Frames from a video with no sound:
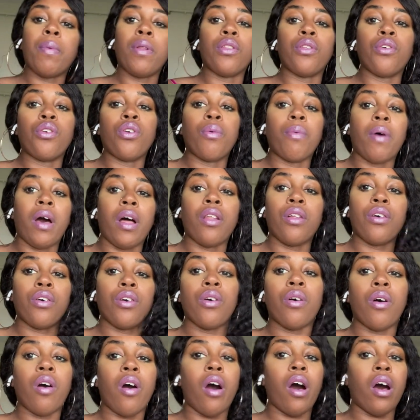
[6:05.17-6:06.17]
a little while
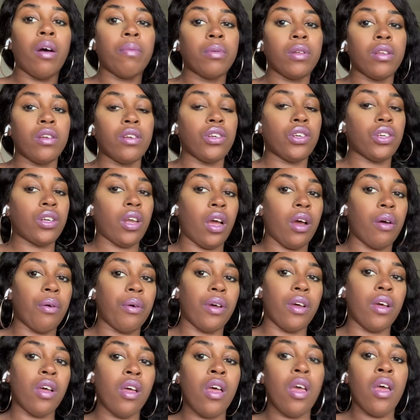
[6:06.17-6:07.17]
ago, hopped in the
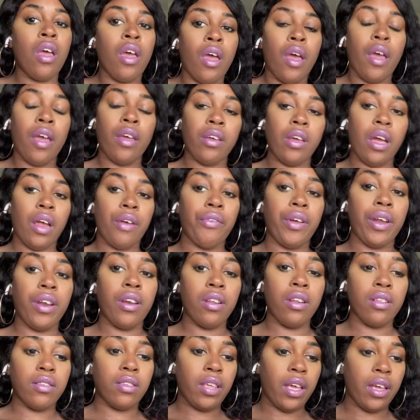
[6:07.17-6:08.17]
shower, and got
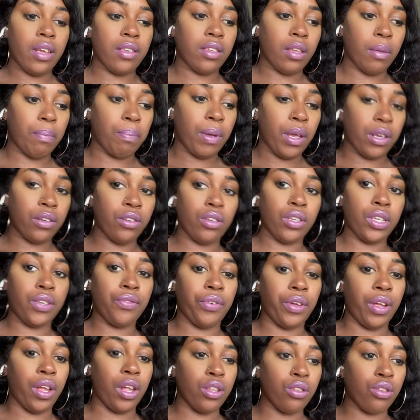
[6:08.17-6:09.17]
ready to take some pictures
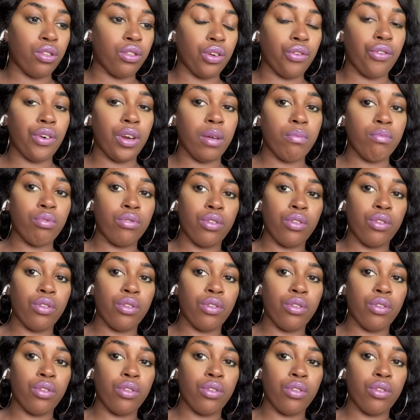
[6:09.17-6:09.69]
for Instagram.